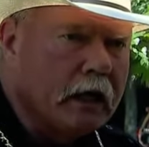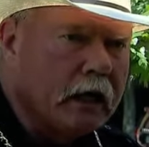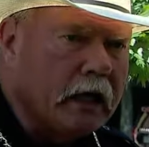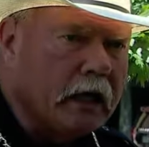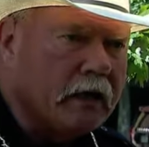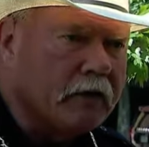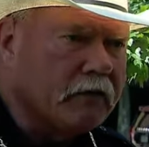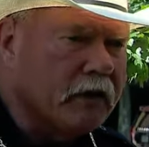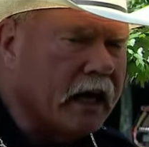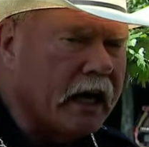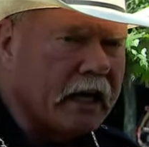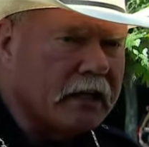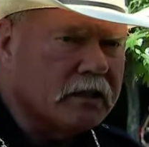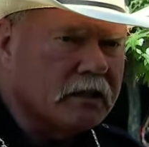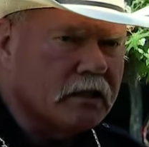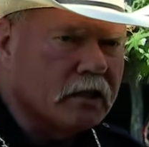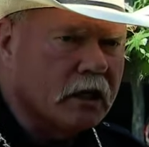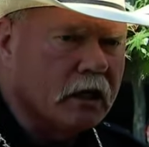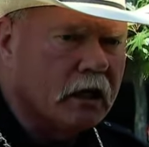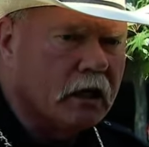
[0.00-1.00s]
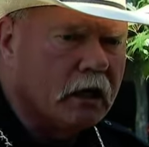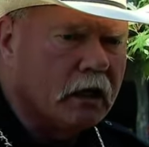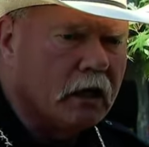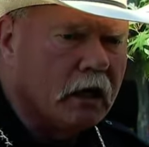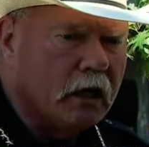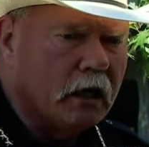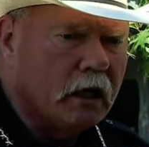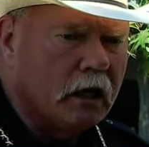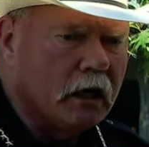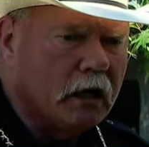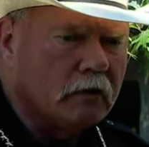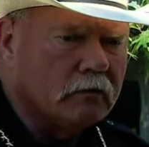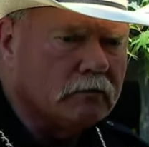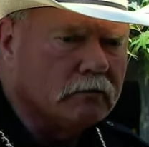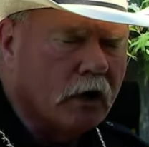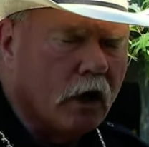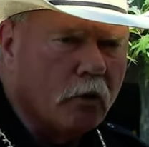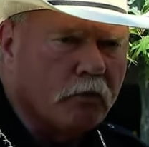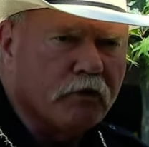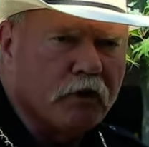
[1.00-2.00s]
and that uh, uh,
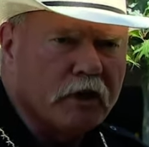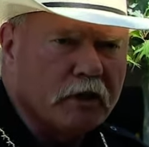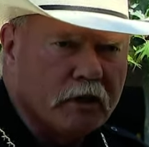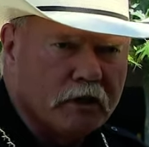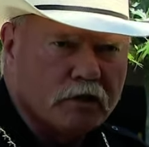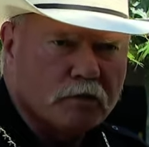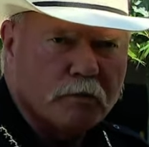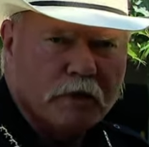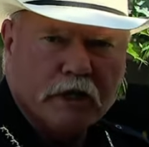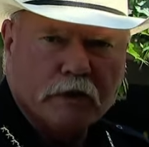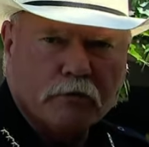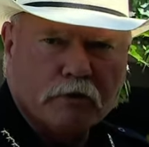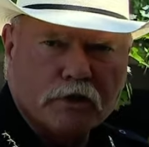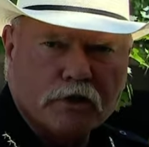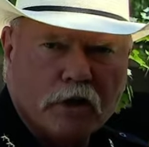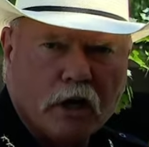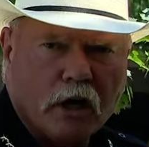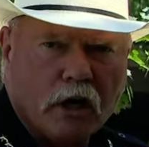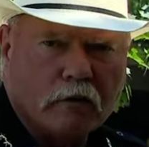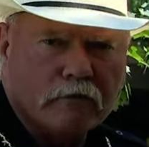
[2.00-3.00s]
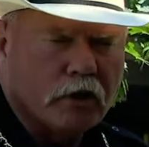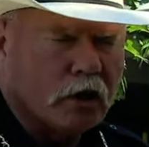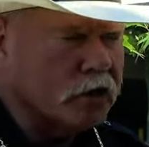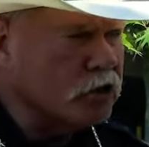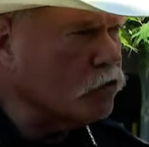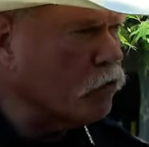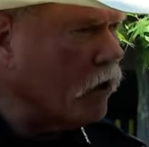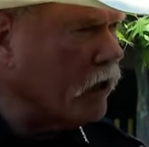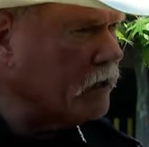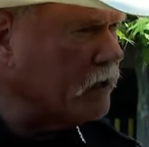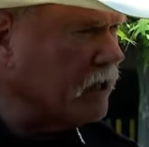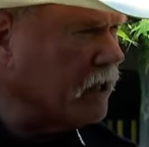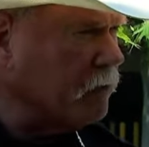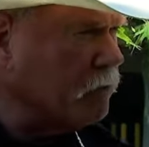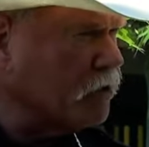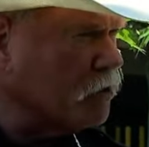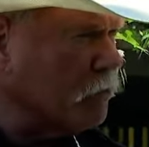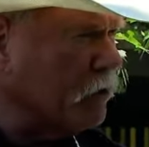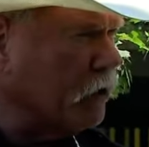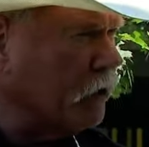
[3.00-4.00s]
hopefully is being resolved. Our SWAT team
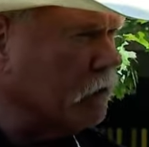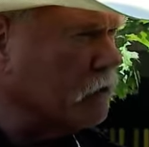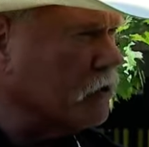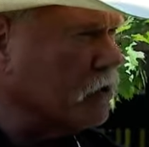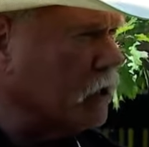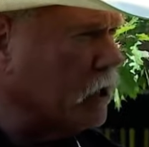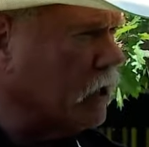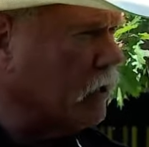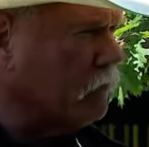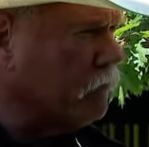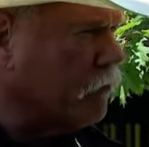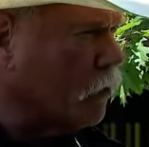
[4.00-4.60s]
has been on scene.